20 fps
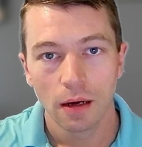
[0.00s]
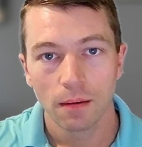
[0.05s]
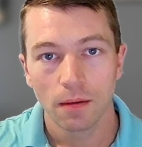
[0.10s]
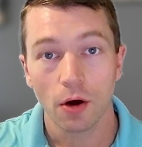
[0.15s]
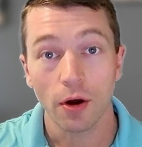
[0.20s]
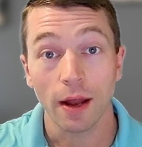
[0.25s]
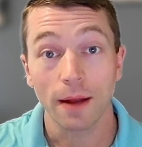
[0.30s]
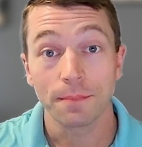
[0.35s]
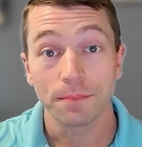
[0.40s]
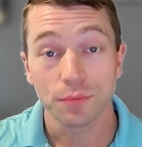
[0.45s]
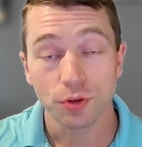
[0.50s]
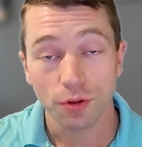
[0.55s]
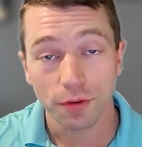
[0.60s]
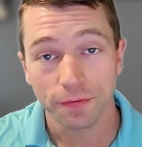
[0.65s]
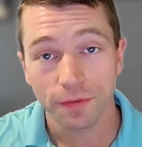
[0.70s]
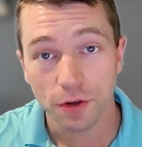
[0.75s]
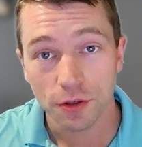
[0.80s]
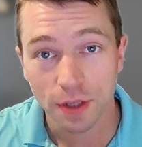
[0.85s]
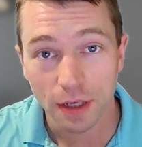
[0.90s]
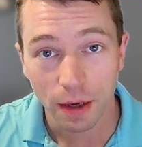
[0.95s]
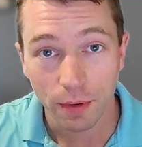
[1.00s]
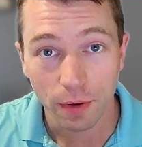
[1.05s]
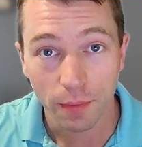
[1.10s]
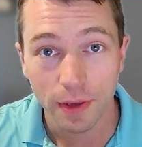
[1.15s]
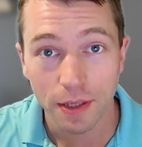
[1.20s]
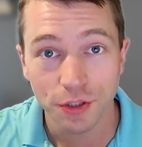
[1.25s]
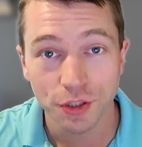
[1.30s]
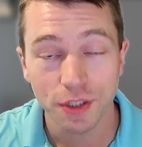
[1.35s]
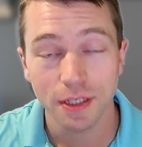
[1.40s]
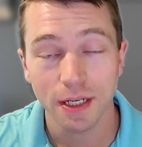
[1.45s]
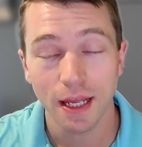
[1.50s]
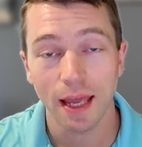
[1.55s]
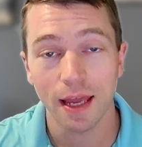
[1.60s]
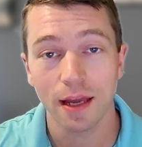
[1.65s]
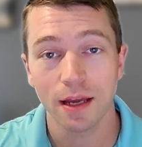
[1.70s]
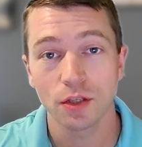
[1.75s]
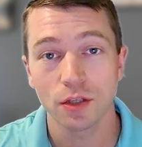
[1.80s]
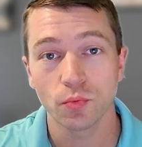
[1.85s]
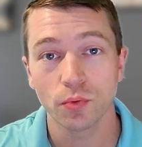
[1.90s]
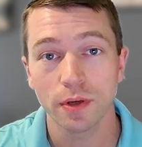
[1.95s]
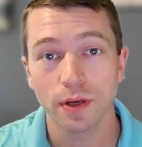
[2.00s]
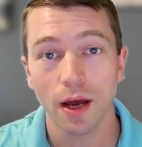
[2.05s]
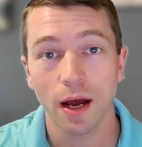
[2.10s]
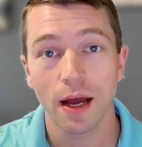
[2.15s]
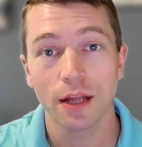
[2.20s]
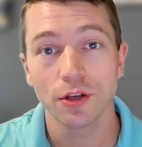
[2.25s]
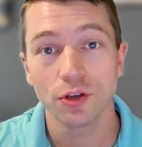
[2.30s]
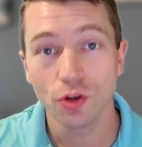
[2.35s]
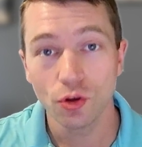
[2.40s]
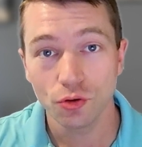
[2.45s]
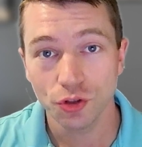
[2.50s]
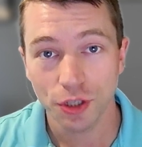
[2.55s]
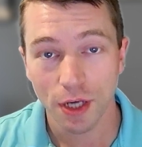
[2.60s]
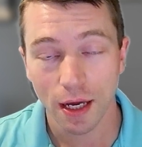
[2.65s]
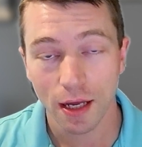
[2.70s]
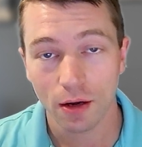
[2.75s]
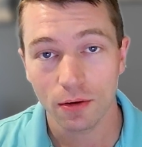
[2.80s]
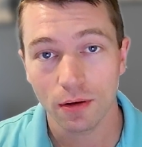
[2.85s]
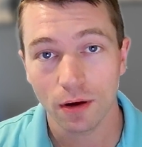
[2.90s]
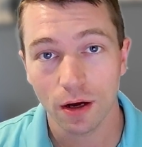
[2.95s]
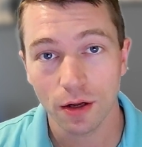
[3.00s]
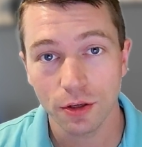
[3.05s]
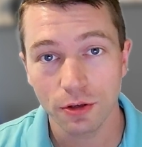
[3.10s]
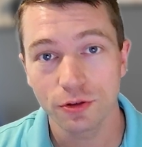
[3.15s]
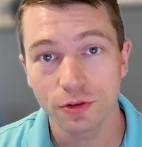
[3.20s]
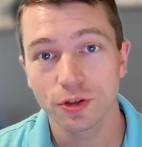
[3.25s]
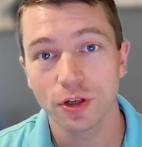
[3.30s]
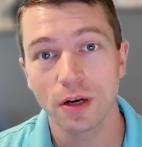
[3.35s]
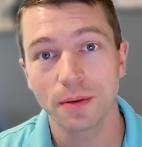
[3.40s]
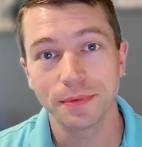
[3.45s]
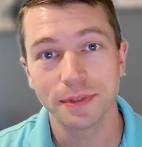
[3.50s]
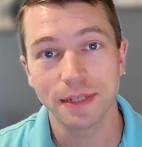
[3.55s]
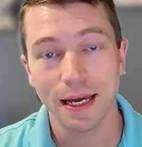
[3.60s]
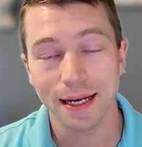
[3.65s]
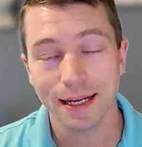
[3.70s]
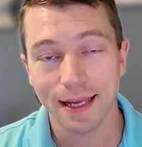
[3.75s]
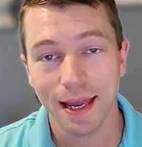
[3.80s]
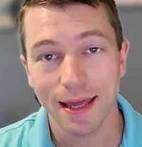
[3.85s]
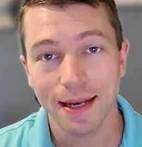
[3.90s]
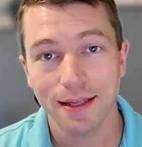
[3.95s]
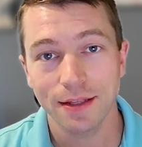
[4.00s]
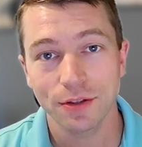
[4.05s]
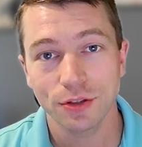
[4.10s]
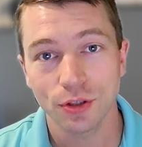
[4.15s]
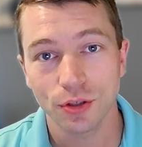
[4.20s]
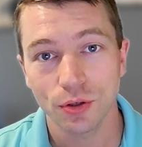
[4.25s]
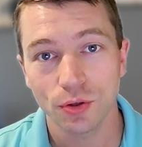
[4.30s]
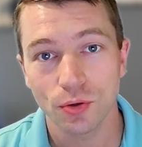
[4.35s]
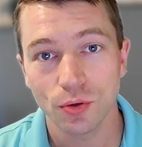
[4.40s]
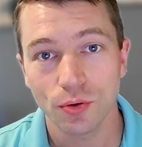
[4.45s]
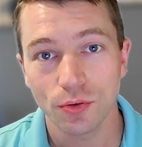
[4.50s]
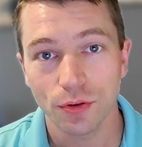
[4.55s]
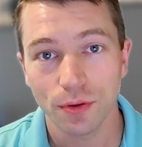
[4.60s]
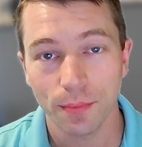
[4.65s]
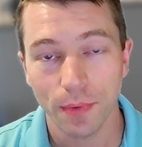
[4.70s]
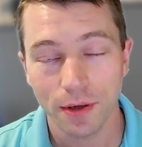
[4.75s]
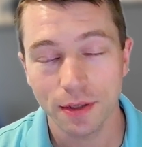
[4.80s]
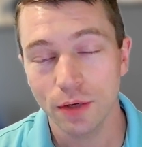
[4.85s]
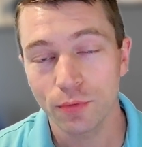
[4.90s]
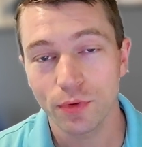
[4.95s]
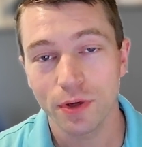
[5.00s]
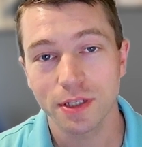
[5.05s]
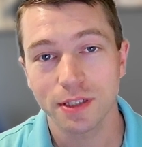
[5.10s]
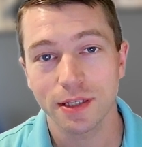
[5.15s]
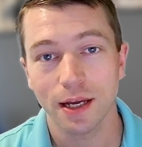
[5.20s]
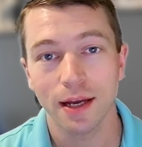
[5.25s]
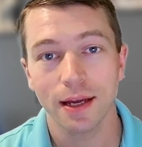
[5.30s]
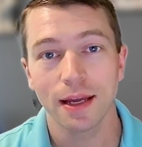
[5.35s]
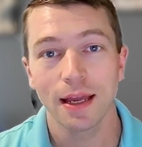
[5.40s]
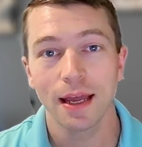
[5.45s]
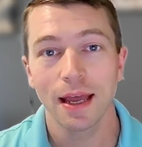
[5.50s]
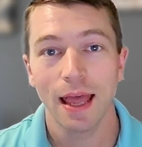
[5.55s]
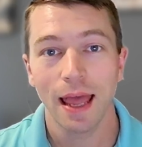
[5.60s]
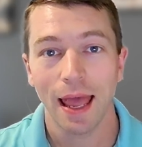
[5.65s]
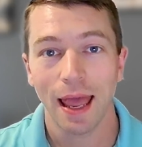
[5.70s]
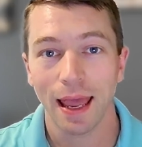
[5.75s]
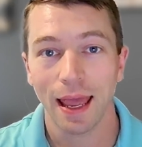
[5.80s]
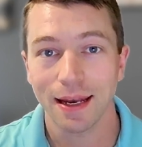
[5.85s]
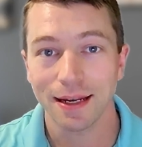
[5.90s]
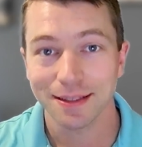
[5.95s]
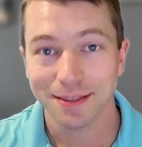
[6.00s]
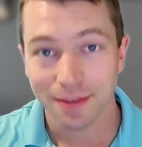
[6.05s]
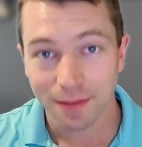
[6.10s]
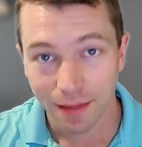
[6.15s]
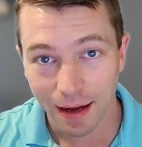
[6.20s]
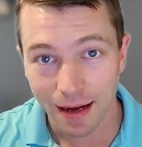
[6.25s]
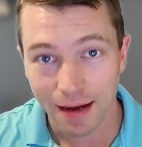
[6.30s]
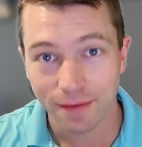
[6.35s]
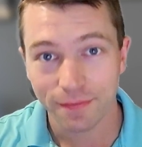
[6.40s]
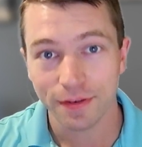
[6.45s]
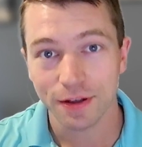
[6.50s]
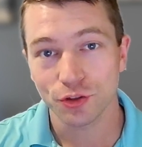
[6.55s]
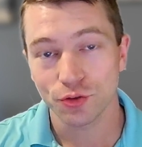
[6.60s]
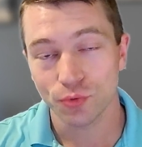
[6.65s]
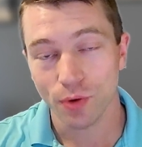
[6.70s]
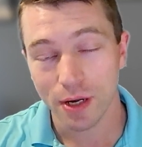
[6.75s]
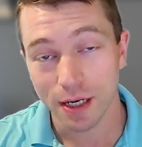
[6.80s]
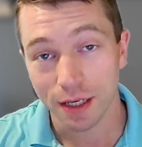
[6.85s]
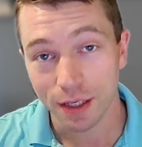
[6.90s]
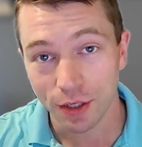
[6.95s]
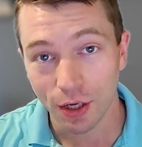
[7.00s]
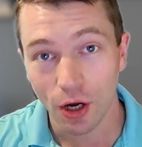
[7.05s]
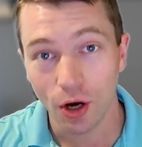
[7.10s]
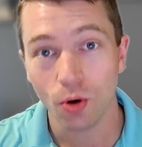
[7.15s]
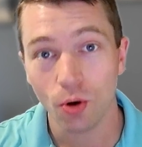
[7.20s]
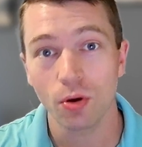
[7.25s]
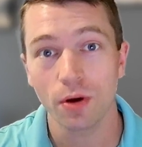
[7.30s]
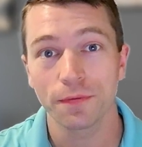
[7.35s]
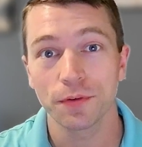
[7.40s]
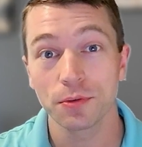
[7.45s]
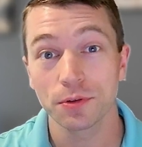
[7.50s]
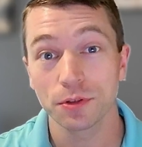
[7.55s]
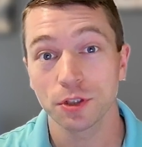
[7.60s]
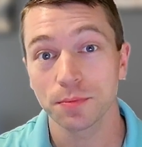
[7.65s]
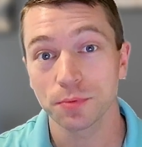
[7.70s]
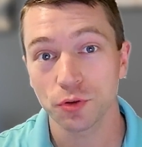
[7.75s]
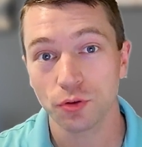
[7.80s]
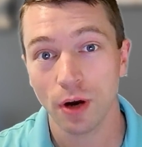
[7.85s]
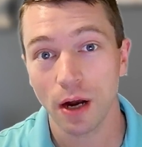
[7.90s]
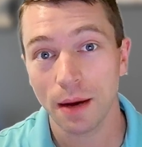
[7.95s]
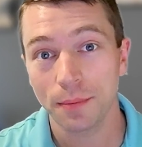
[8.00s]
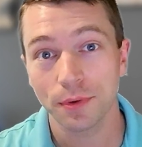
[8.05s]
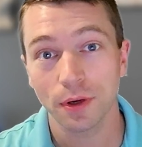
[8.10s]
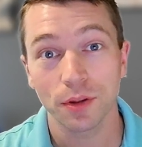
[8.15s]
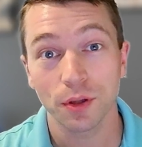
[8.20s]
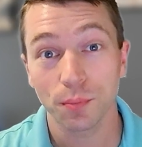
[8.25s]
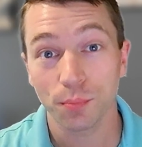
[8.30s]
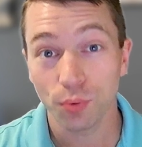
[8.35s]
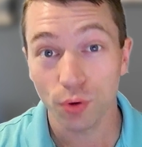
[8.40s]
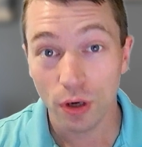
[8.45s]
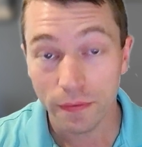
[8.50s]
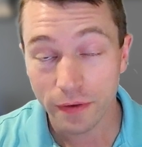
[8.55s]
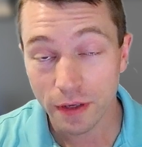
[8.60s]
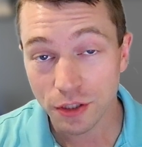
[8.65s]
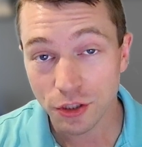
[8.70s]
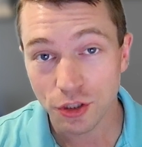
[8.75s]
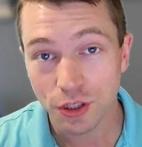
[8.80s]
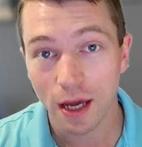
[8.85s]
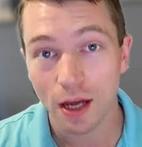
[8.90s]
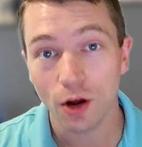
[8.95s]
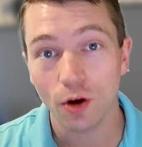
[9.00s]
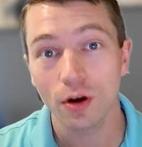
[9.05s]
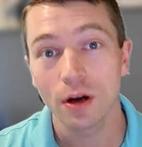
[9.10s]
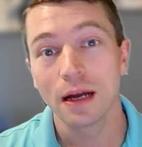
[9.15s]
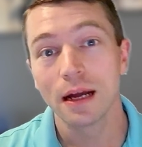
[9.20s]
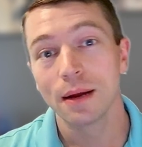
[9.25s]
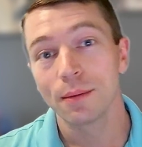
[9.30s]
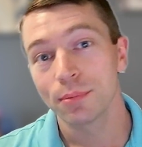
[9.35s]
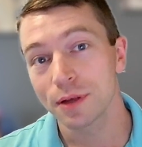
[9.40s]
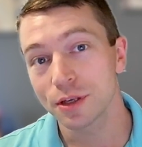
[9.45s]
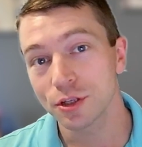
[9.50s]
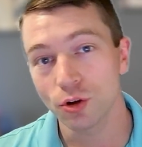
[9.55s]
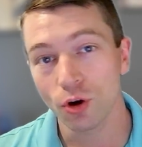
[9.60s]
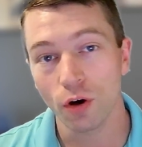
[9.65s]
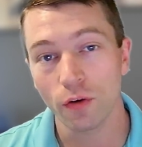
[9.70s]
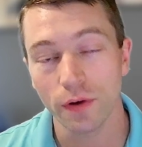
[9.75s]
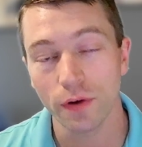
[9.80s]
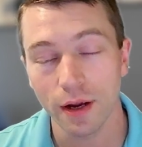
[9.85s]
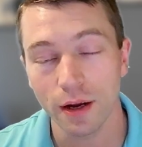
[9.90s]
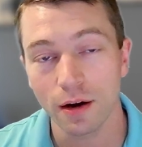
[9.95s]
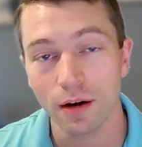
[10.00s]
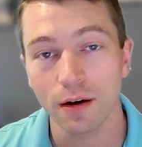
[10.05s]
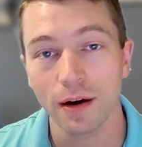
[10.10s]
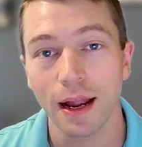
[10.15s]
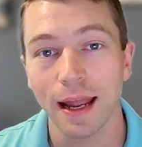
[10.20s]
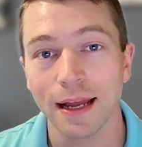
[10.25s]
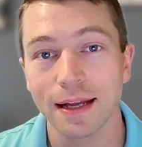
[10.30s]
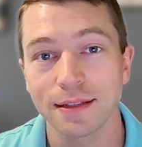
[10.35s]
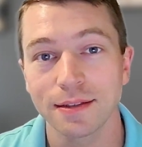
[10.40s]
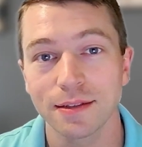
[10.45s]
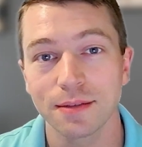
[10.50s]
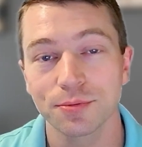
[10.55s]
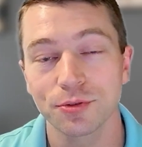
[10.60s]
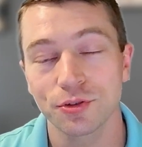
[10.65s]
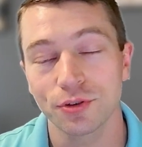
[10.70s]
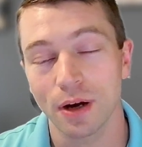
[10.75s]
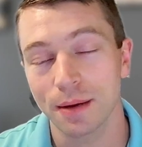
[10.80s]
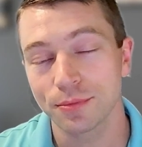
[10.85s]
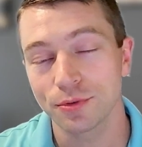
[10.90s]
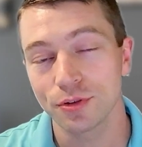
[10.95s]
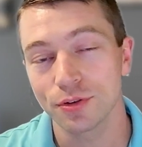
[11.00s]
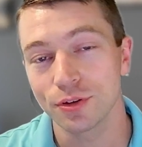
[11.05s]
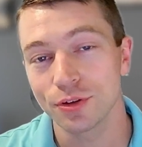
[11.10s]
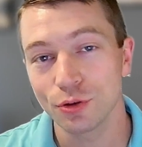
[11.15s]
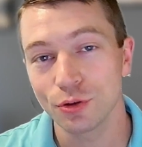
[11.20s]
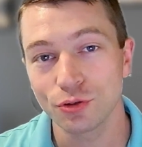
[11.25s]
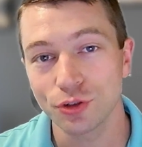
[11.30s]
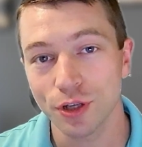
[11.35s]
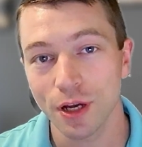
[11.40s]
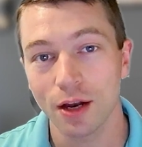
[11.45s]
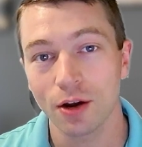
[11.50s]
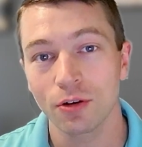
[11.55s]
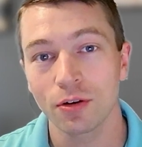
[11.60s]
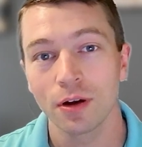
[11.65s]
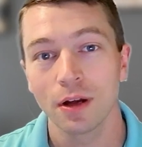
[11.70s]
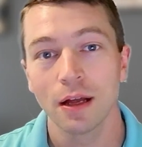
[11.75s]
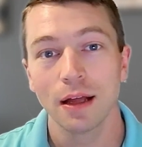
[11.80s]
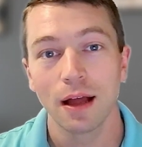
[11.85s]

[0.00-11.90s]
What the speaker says: Okay, so the first thing I want to mention is we got a new channel on YouTube dedicated to the Monday Reset, and it's live. It's ready to go. If you were subscribed on the previous channel, please go over here and subscribe to the new channel.